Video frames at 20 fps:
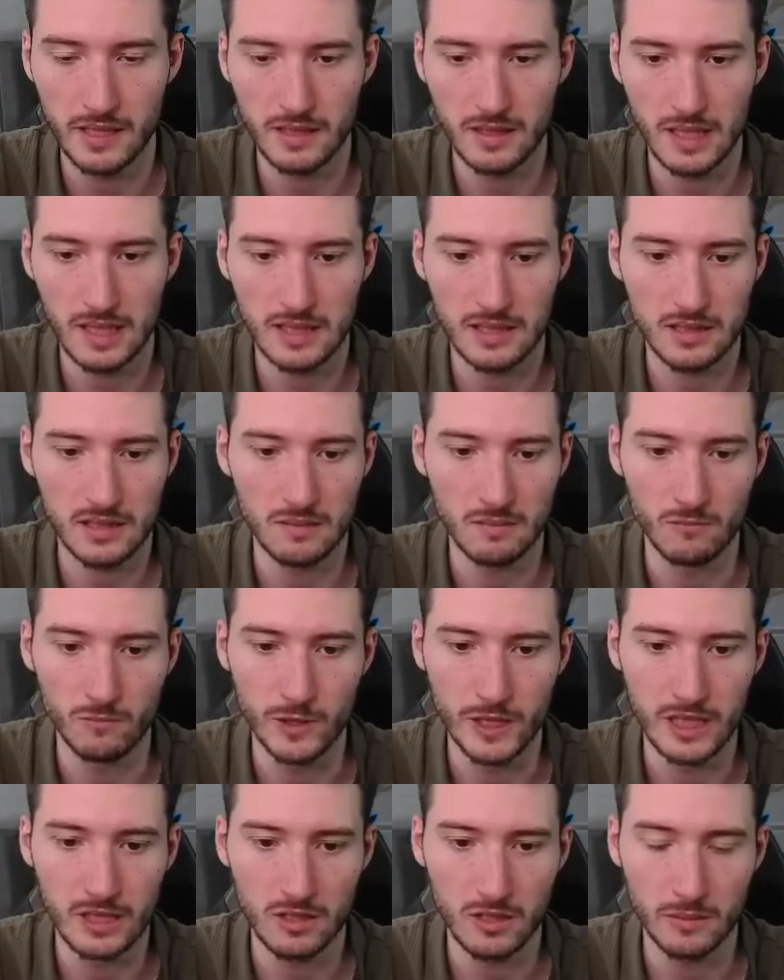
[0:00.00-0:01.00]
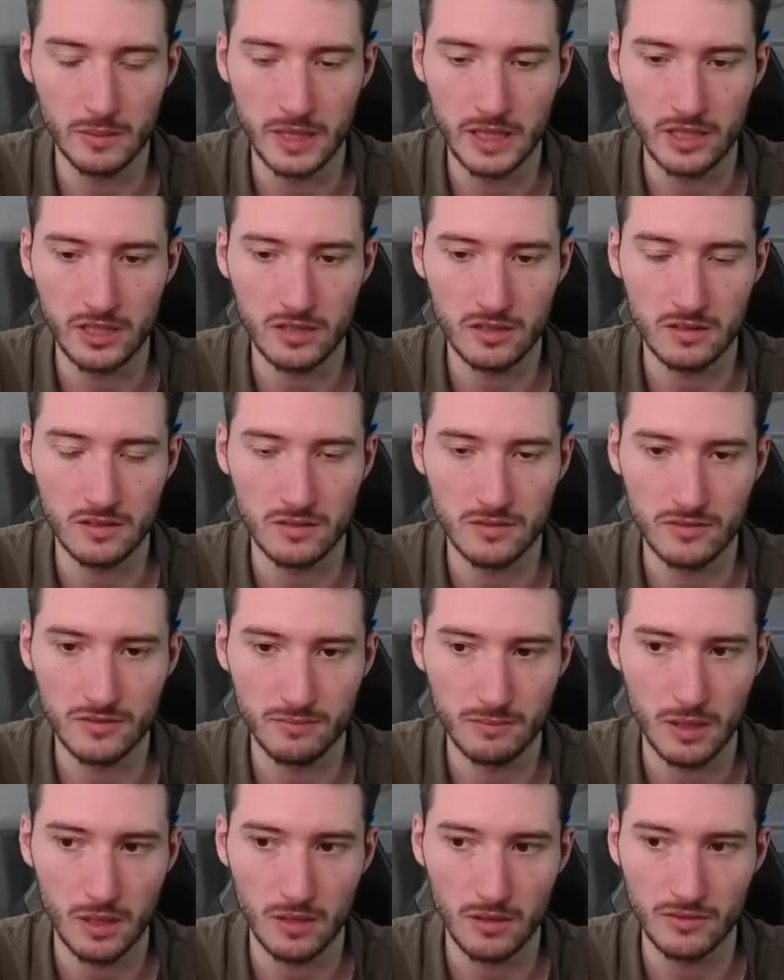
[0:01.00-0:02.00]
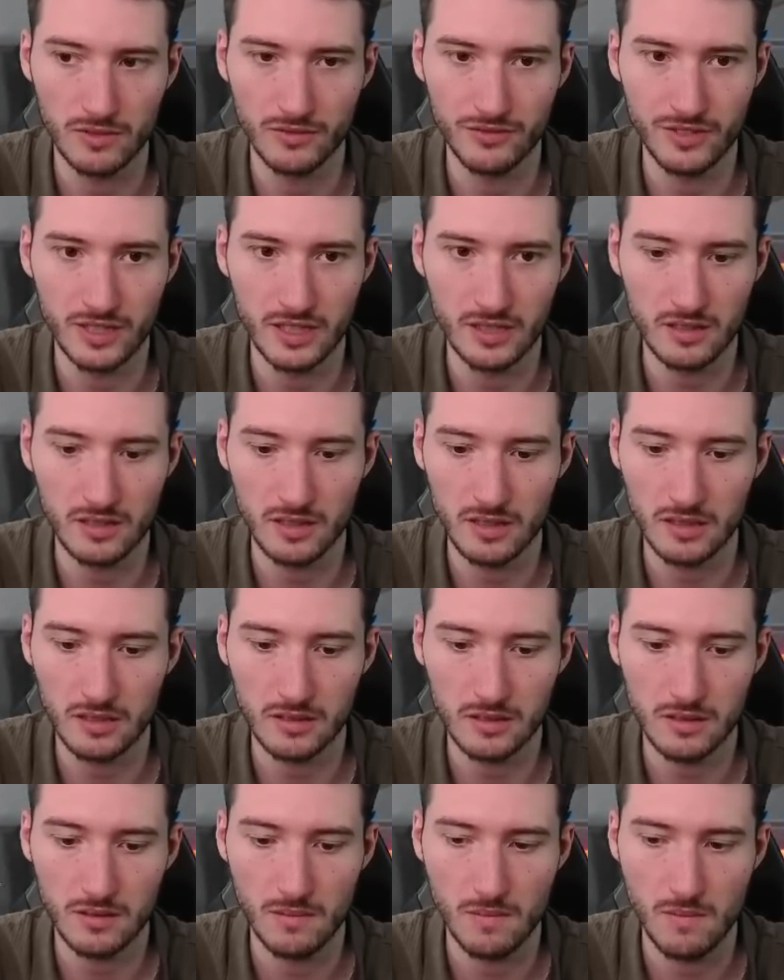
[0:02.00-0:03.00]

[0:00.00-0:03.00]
get some weird combination of powerful things. I don't know.